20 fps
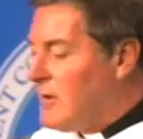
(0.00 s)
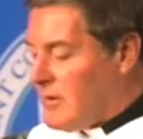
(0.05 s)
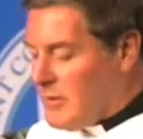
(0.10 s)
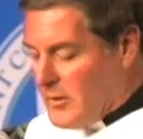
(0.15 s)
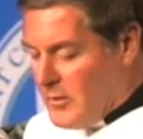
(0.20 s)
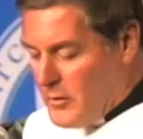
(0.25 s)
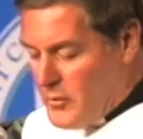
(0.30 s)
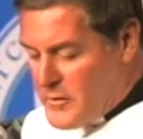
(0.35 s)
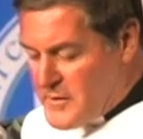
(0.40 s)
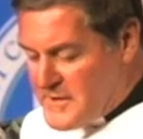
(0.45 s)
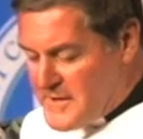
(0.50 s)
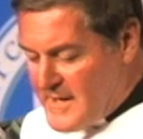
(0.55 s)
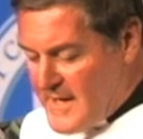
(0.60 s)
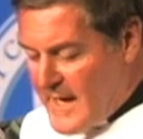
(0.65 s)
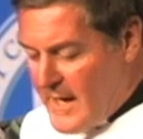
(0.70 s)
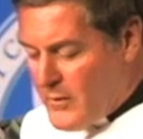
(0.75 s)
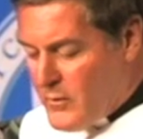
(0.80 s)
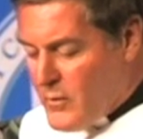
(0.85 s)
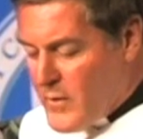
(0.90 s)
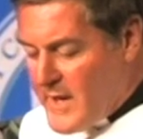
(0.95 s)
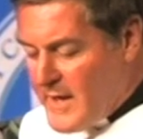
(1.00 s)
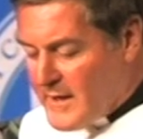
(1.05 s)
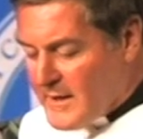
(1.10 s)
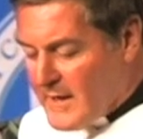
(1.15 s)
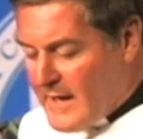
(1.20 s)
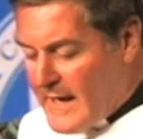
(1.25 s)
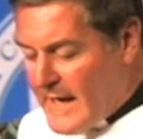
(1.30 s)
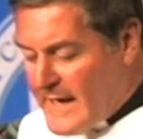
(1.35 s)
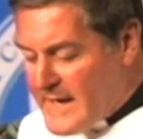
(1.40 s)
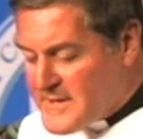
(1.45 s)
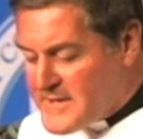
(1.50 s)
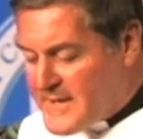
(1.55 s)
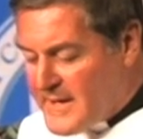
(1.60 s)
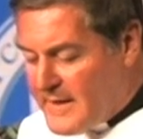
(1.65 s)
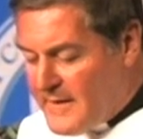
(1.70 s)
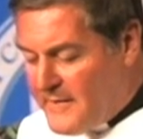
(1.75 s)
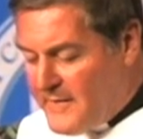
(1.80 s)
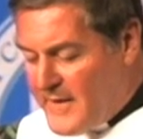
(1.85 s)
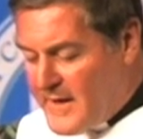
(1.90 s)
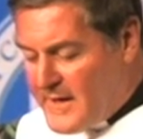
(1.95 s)
Lucien realized
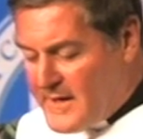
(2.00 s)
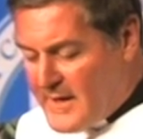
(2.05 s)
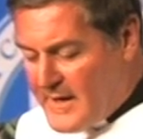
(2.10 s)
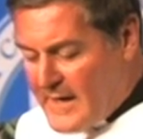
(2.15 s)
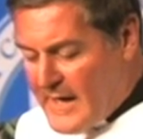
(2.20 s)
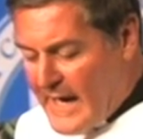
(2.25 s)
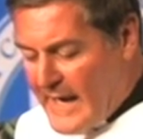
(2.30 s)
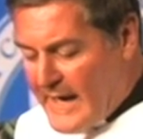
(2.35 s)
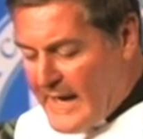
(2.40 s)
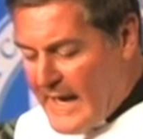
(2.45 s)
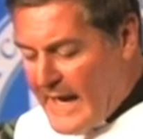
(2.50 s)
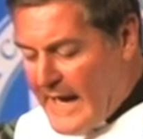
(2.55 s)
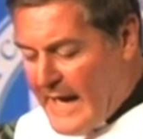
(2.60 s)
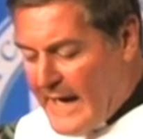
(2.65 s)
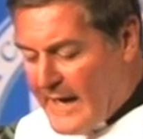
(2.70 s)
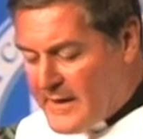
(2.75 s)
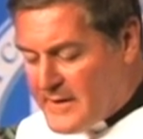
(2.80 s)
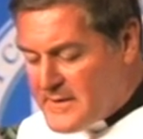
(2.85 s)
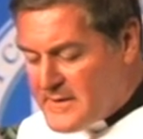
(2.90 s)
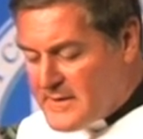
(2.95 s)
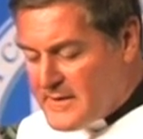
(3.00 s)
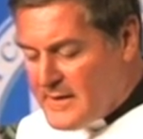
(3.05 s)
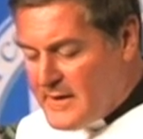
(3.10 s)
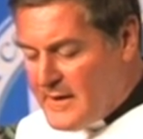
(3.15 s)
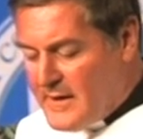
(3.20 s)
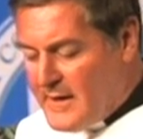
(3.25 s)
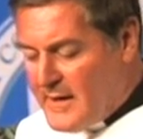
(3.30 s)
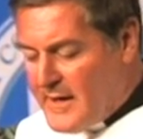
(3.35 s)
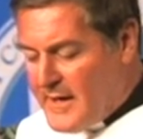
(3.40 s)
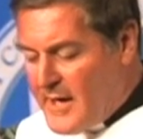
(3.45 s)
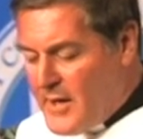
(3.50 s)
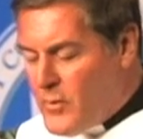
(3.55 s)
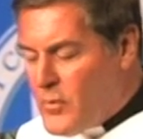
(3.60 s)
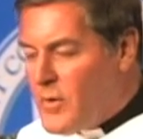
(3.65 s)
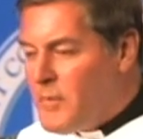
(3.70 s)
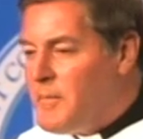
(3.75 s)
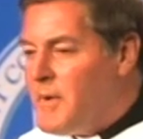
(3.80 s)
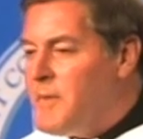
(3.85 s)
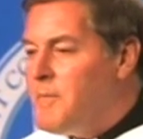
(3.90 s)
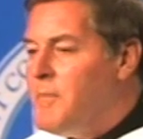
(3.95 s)
that if he did not act, he
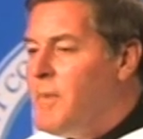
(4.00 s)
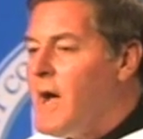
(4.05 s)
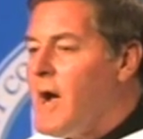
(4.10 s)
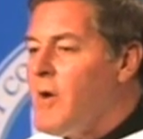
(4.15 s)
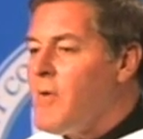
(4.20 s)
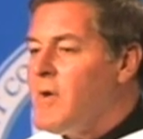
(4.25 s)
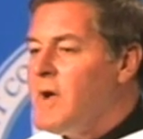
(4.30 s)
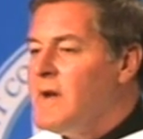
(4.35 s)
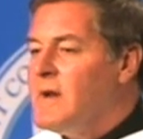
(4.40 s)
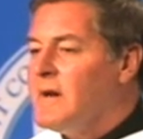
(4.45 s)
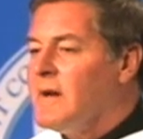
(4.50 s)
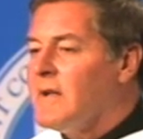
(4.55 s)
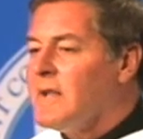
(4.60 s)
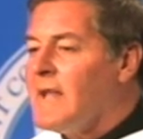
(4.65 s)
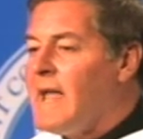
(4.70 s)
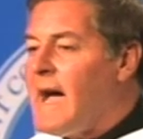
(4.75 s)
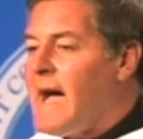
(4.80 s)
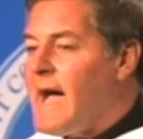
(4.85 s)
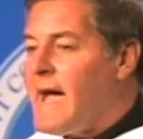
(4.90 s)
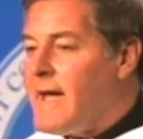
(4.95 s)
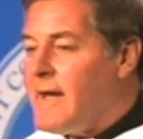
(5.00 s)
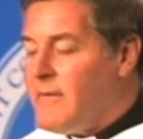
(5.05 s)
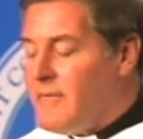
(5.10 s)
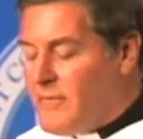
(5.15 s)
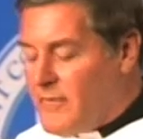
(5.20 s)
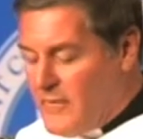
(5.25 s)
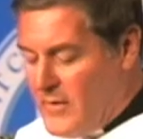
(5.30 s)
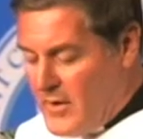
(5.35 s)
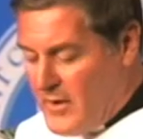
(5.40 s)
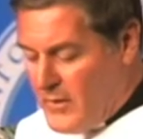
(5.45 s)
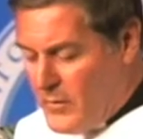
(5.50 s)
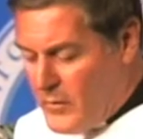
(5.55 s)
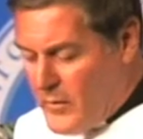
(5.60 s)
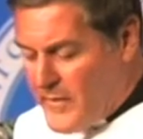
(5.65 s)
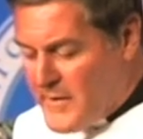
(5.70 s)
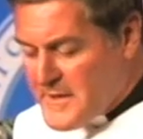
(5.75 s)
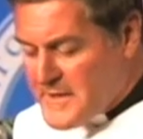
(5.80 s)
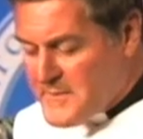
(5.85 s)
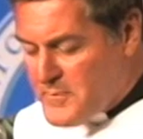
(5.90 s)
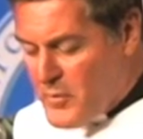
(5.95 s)
would be buried alive
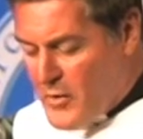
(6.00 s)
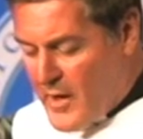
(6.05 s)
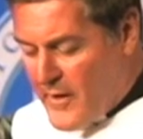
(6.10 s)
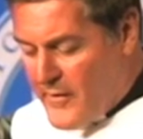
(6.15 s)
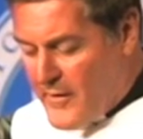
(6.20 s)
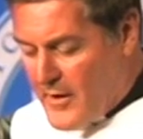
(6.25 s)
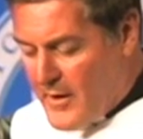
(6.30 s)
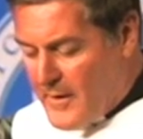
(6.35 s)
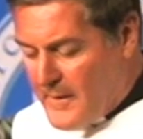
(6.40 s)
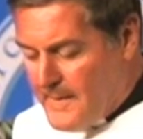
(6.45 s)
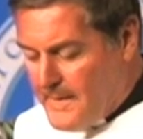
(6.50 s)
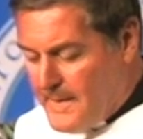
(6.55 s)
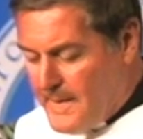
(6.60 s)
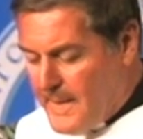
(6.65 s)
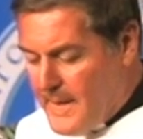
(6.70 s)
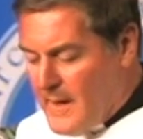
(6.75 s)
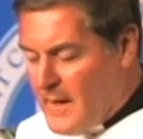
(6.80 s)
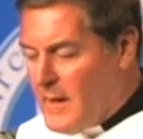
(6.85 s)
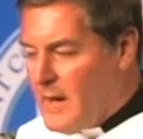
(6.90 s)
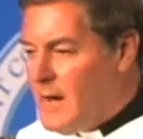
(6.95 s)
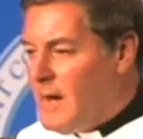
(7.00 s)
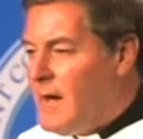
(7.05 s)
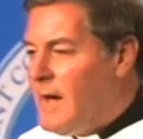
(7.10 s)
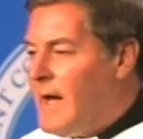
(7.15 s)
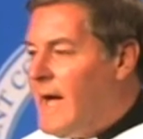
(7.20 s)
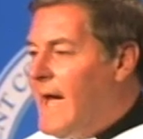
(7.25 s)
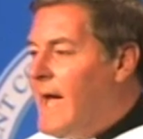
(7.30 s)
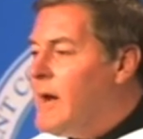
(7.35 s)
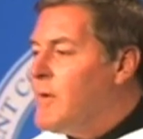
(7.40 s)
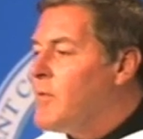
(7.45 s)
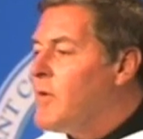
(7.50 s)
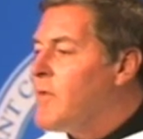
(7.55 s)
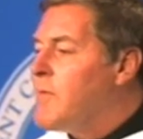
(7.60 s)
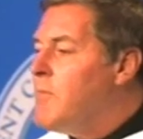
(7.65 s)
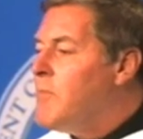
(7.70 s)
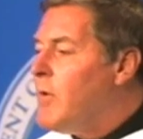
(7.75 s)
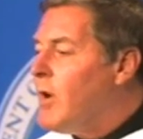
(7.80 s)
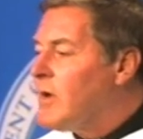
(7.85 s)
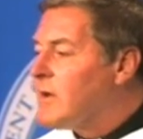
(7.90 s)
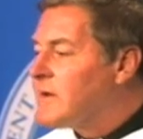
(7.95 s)
with his brother and with
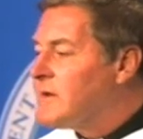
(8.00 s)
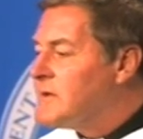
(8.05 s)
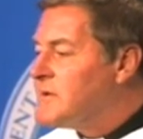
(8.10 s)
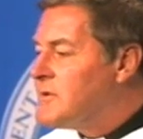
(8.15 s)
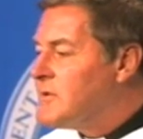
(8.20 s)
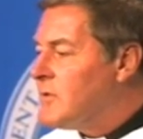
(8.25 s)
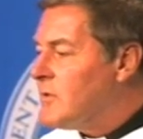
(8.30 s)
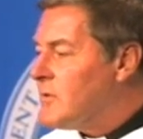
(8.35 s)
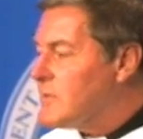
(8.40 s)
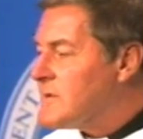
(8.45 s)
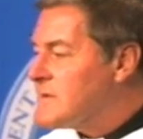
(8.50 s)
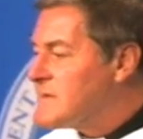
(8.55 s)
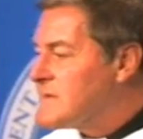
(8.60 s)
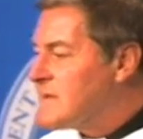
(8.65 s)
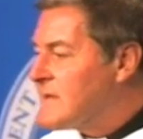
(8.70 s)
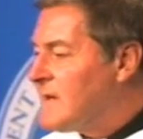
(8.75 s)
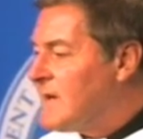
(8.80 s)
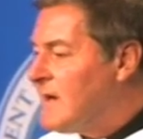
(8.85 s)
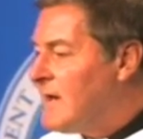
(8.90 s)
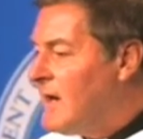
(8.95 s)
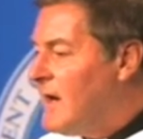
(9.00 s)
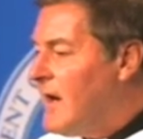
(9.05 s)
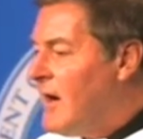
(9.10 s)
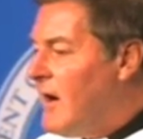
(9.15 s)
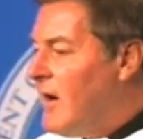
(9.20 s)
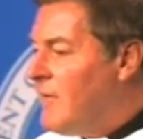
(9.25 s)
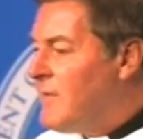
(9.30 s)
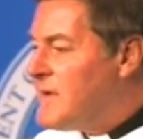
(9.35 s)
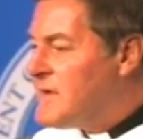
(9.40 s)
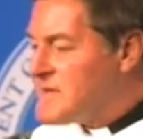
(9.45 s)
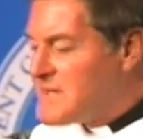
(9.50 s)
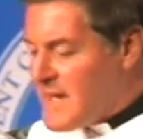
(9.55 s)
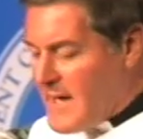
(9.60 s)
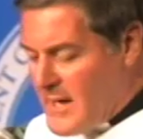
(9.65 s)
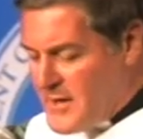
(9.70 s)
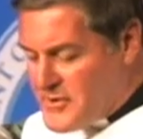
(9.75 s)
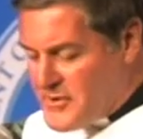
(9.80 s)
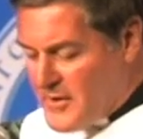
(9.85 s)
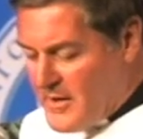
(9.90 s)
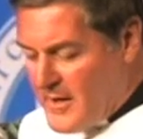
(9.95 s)
multitudes of his
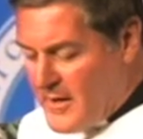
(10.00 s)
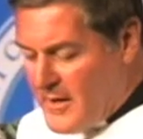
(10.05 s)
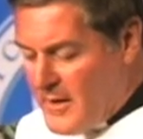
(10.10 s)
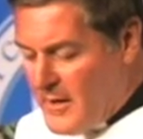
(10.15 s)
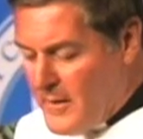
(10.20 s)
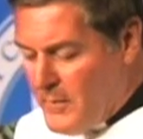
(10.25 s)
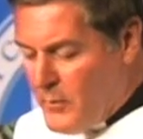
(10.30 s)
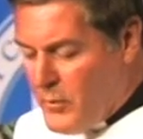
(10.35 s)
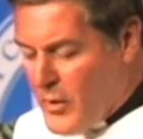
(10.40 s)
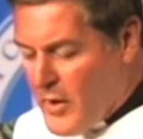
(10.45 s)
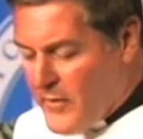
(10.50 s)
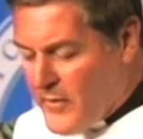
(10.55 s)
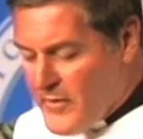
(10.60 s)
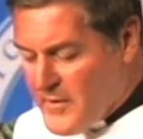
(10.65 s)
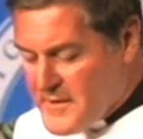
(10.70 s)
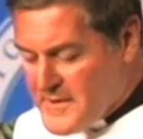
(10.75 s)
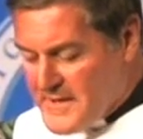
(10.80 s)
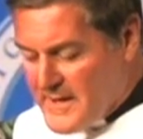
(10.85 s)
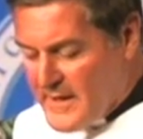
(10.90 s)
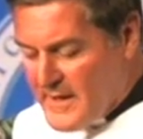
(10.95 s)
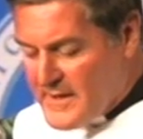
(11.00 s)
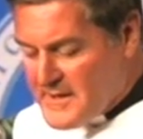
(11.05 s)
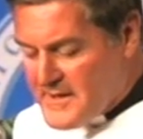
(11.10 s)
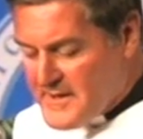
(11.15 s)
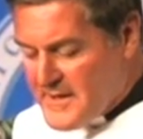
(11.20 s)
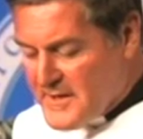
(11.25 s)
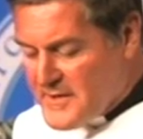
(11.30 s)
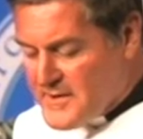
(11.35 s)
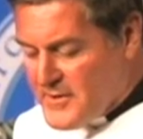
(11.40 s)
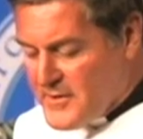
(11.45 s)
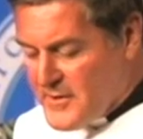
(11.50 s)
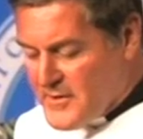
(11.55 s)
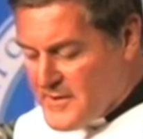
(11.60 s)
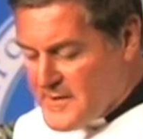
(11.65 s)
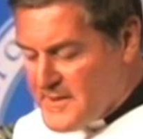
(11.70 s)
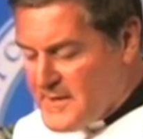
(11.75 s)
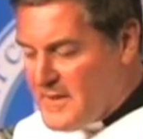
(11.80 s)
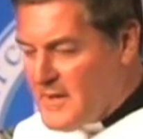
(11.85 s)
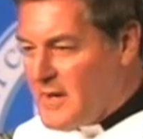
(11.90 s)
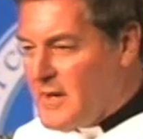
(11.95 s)
Haitian brothers and
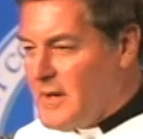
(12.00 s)
sisters.